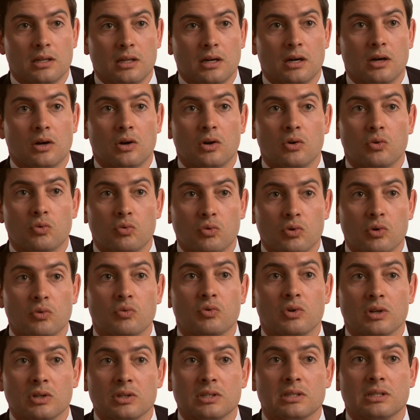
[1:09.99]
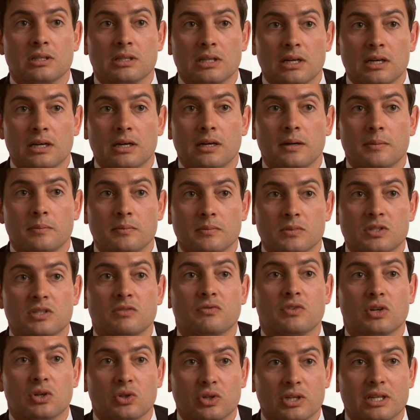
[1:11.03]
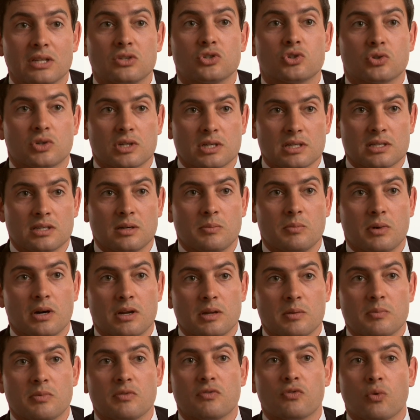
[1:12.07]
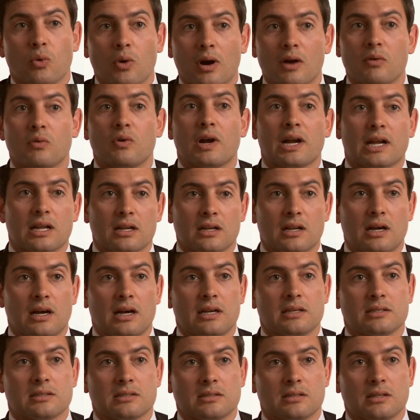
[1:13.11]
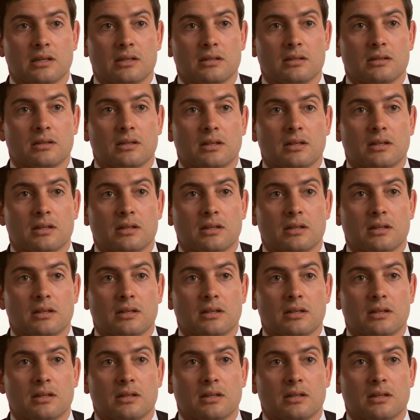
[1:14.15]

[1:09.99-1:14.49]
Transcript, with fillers: uh, really um, severely injuring somebody before I recognized that,